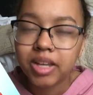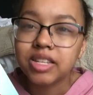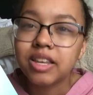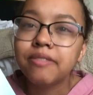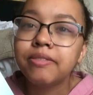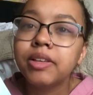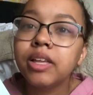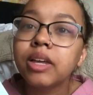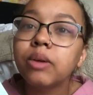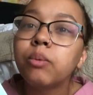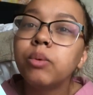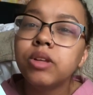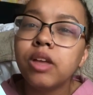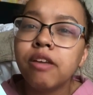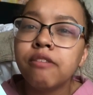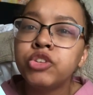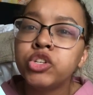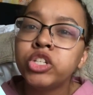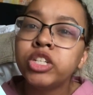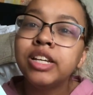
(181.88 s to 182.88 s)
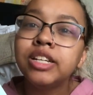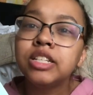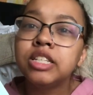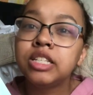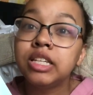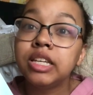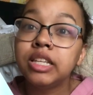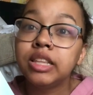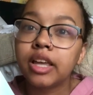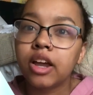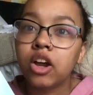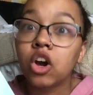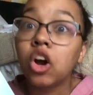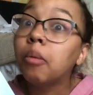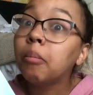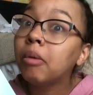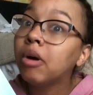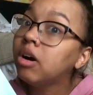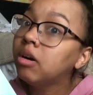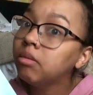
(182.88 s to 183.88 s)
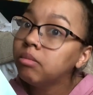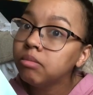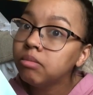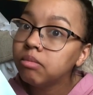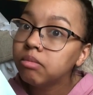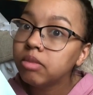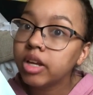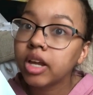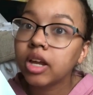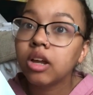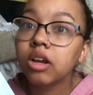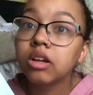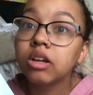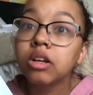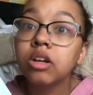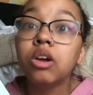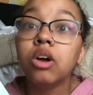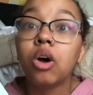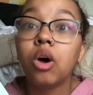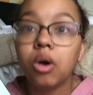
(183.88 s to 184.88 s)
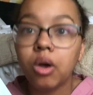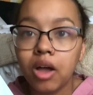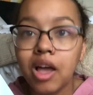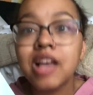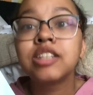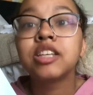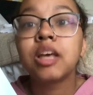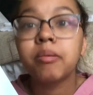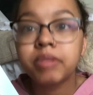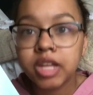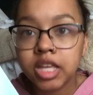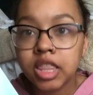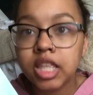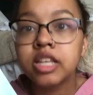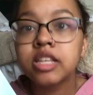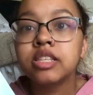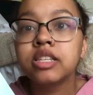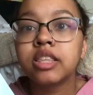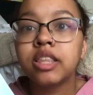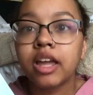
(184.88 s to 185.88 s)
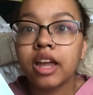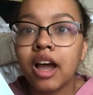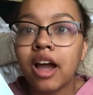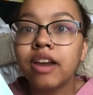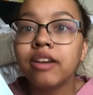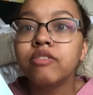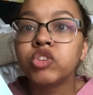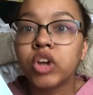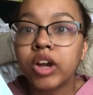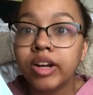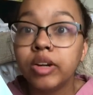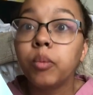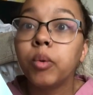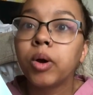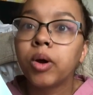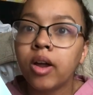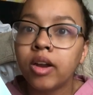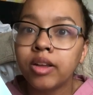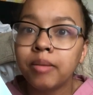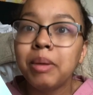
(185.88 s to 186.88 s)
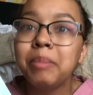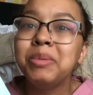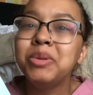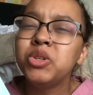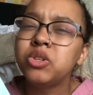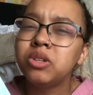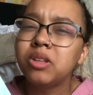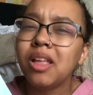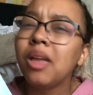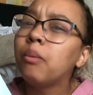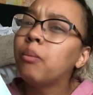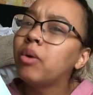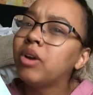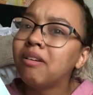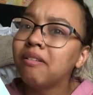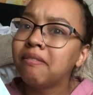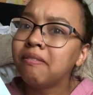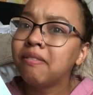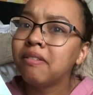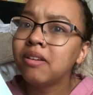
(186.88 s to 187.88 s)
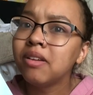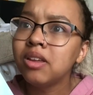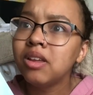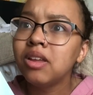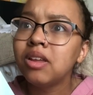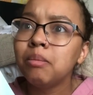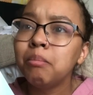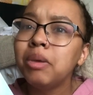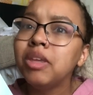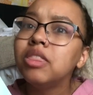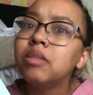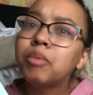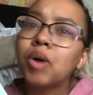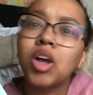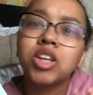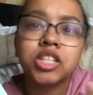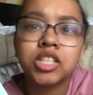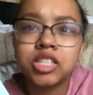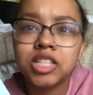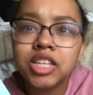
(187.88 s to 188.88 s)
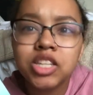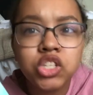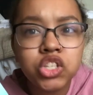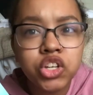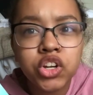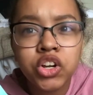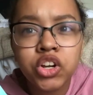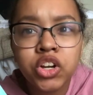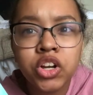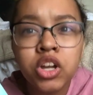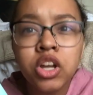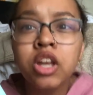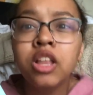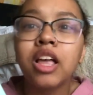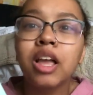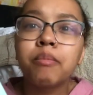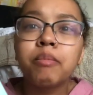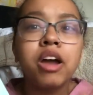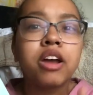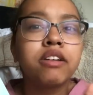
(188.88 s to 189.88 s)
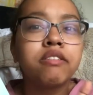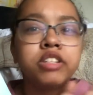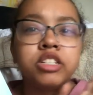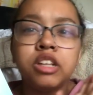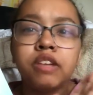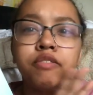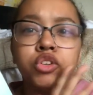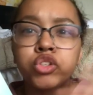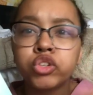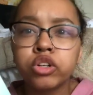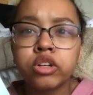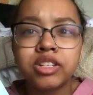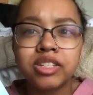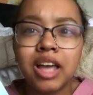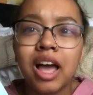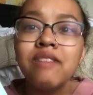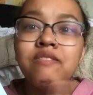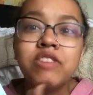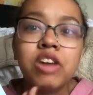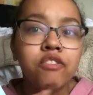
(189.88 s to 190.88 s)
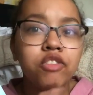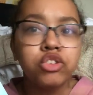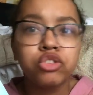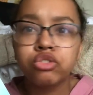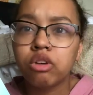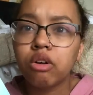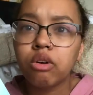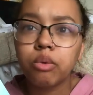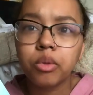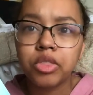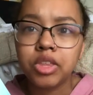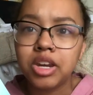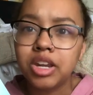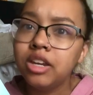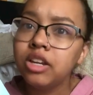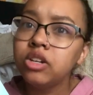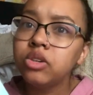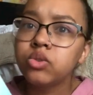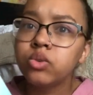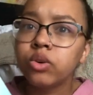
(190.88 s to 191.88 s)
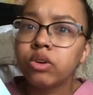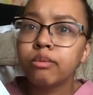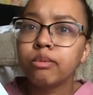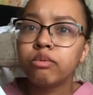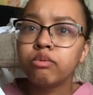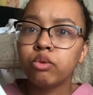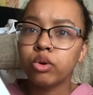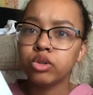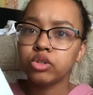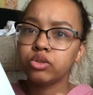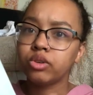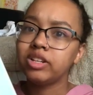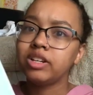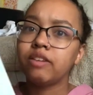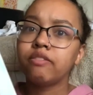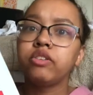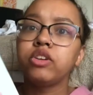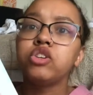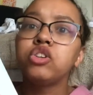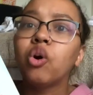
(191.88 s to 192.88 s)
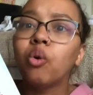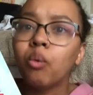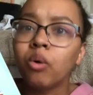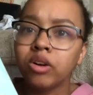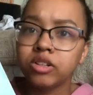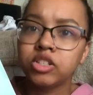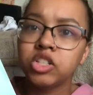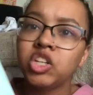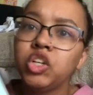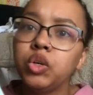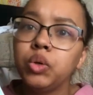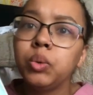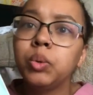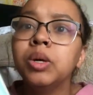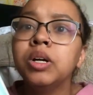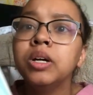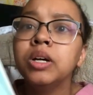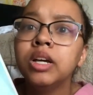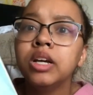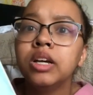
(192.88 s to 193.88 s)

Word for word: because I feel like if she had seen like her mom like accepting this and like kind of trying to work on it, maybe it would have made the process easier. Like, I'm not gonna have to say for sure because I've never struggled with an eating disorder before, so I definitely don't want to